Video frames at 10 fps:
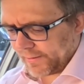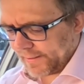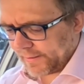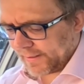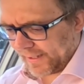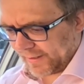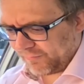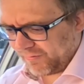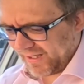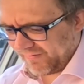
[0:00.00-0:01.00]
Let's just say it's
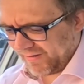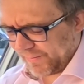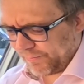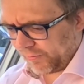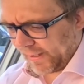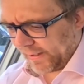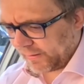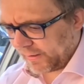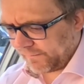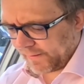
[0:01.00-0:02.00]
really, really bright. I
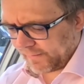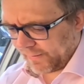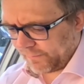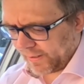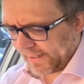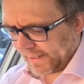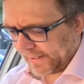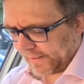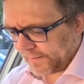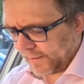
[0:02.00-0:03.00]
need to figure out why that
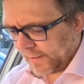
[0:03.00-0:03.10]
is.